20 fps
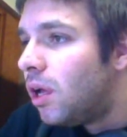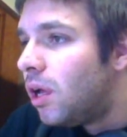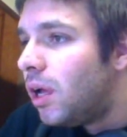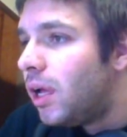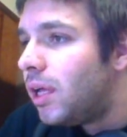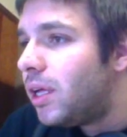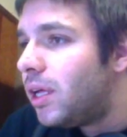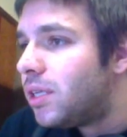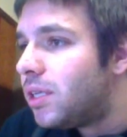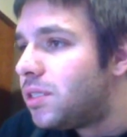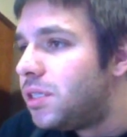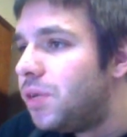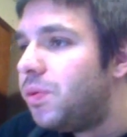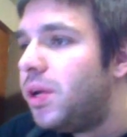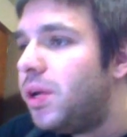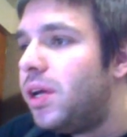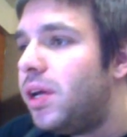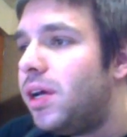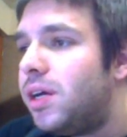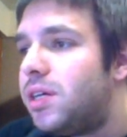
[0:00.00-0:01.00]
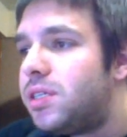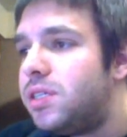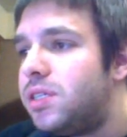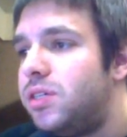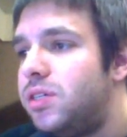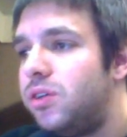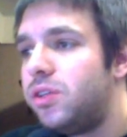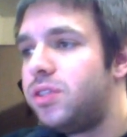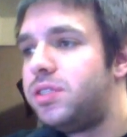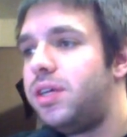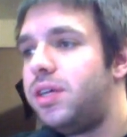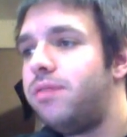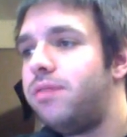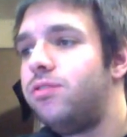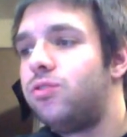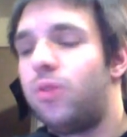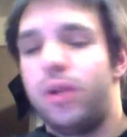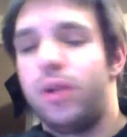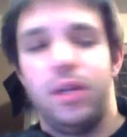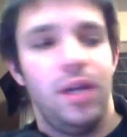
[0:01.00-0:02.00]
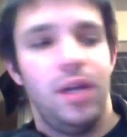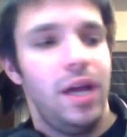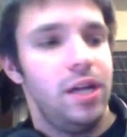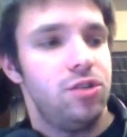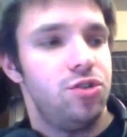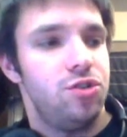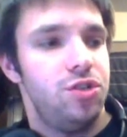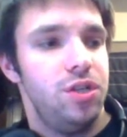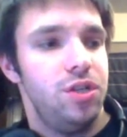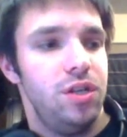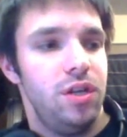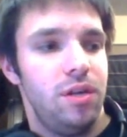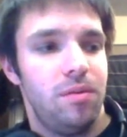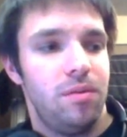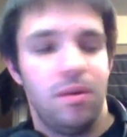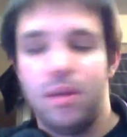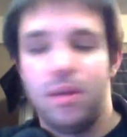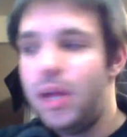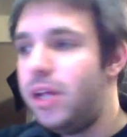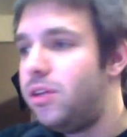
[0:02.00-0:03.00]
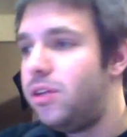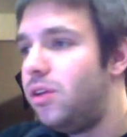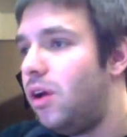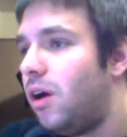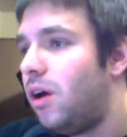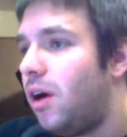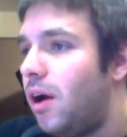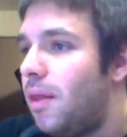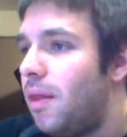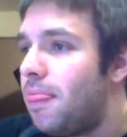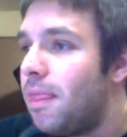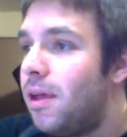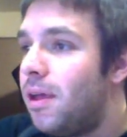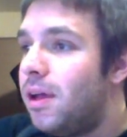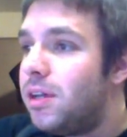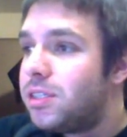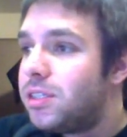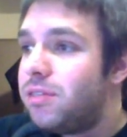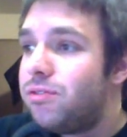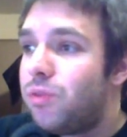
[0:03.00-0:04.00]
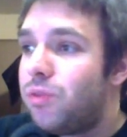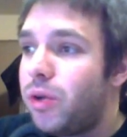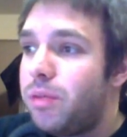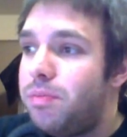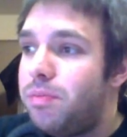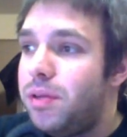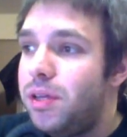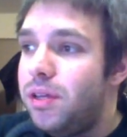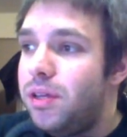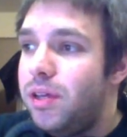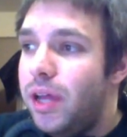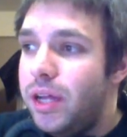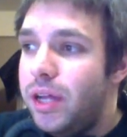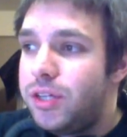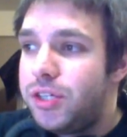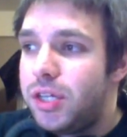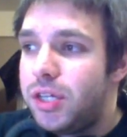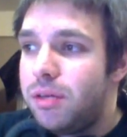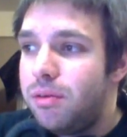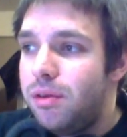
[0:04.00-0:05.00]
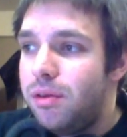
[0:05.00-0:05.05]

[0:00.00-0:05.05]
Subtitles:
Let's see, it has 720 HD, 720p HD